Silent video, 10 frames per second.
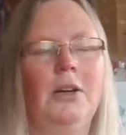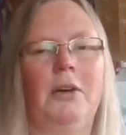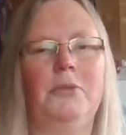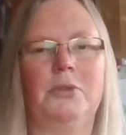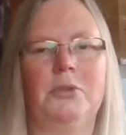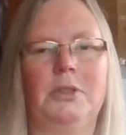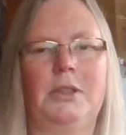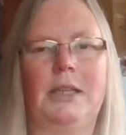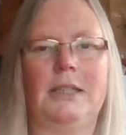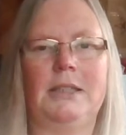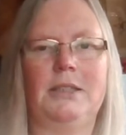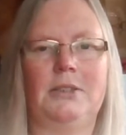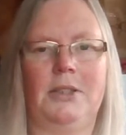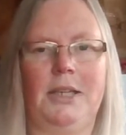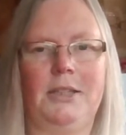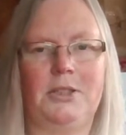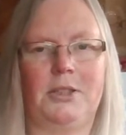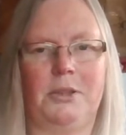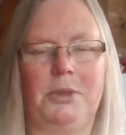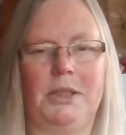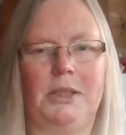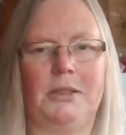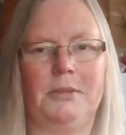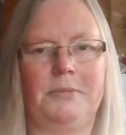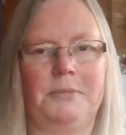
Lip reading: I've ordered a Cyanotype Kit.